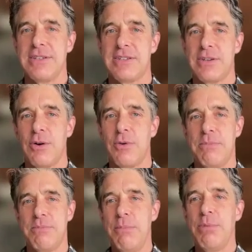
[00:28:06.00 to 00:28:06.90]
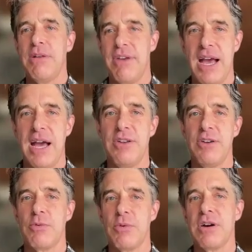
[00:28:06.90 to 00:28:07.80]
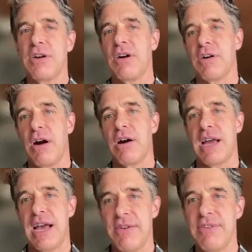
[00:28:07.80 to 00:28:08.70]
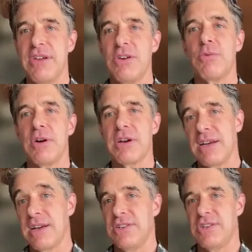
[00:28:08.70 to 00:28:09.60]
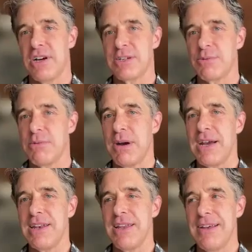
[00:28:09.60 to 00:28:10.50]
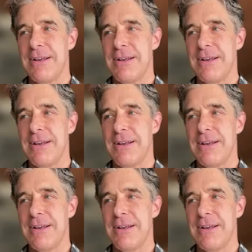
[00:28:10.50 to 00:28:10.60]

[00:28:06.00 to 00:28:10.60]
So when people have had your work or are having your work in conjunction with mine,